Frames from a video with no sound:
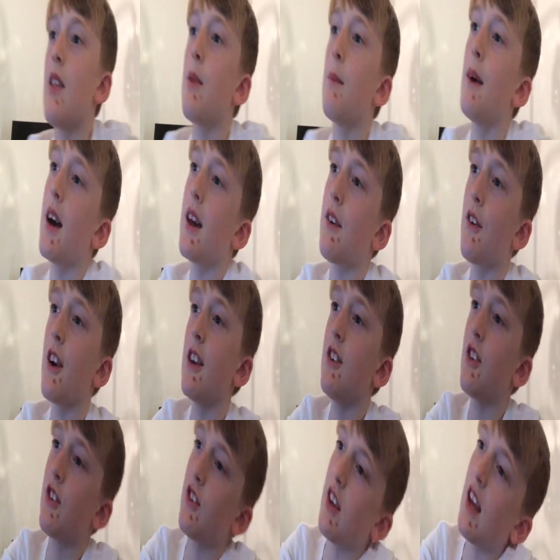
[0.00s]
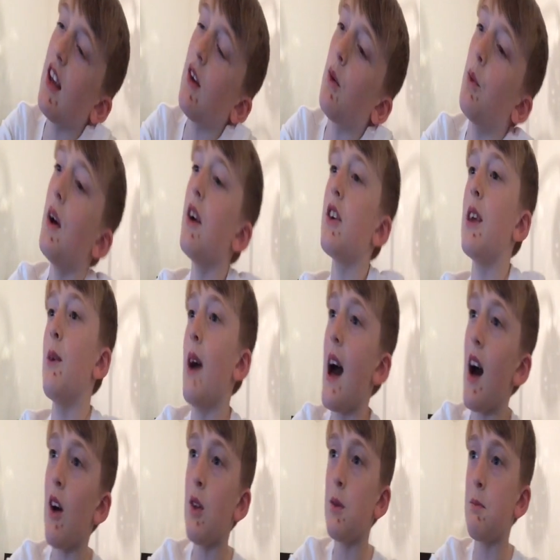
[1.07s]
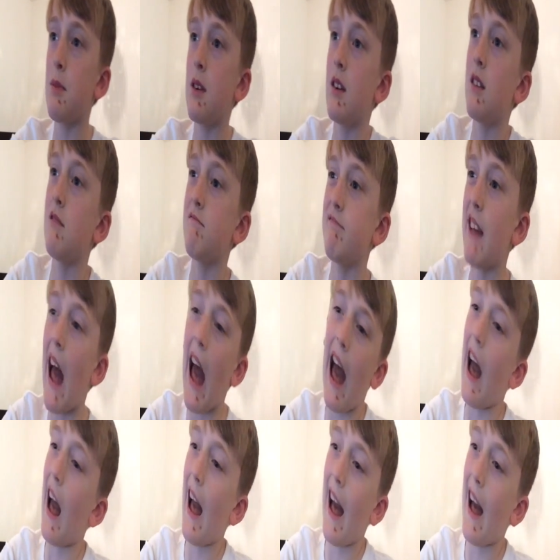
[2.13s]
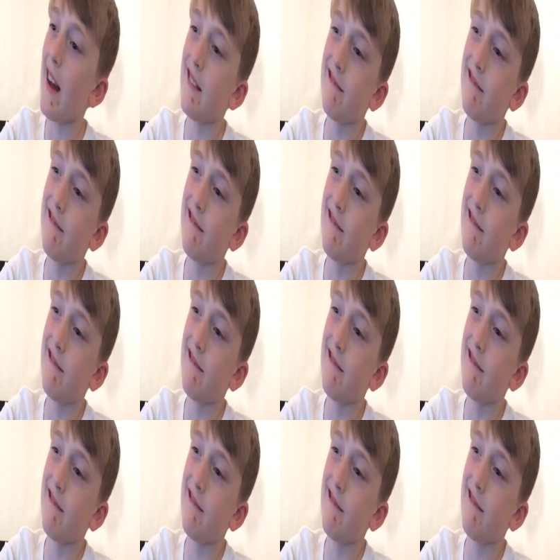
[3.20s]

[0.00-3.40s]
the migrator sink. Will you help? Nah,